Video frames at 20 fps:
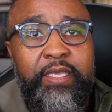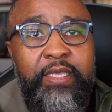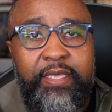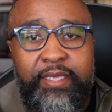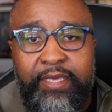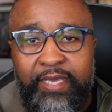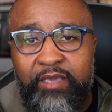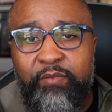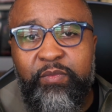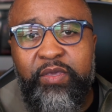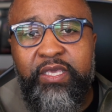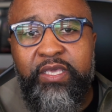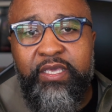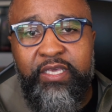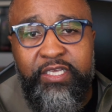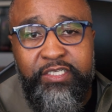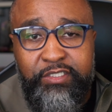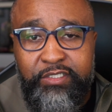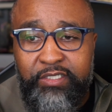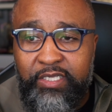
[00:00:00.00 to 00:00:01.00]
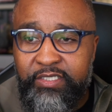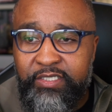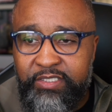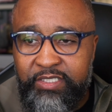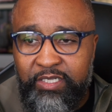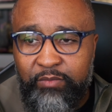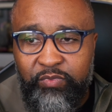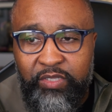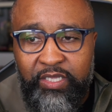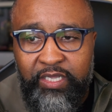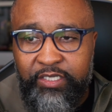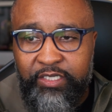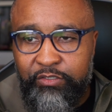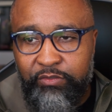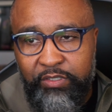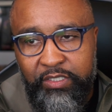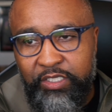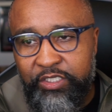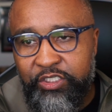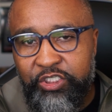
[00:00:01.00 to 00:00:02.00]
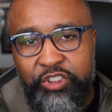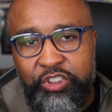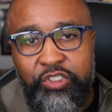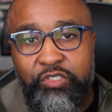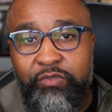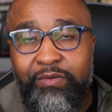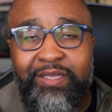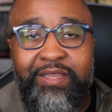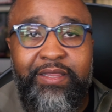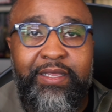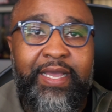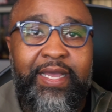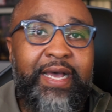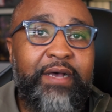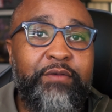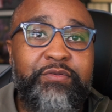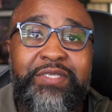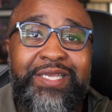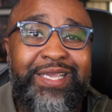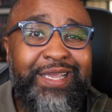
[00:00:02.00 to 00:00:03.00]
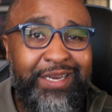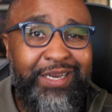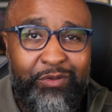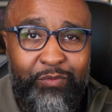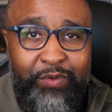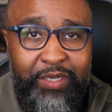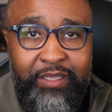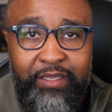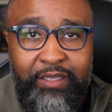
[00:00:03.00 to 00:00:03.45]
Gaming is something I strictly just do at the house anyway.